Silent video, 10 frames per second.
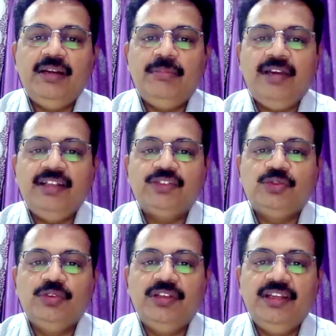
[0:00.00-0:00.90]
my
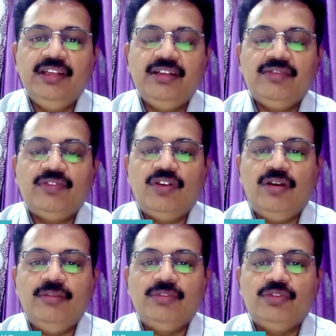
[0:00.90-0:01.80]
schooling
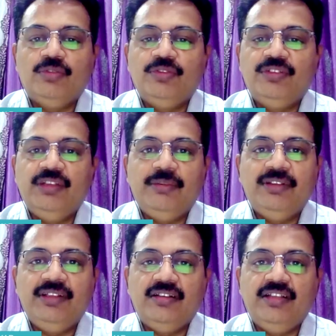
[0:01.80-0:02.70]
from Kumudvidya
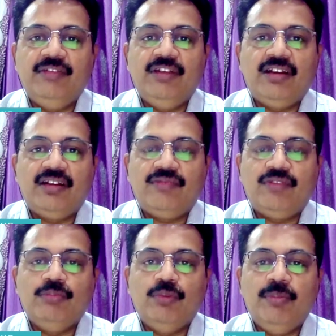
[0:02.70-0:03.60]
Mandir, Devnar
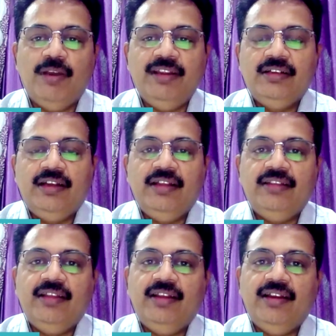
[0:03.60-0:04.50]
from Mumbai,
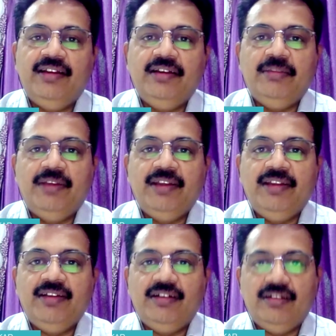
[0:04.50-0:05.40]
and then I did
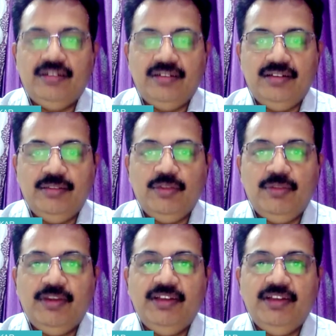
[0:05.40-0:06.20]
my diploma in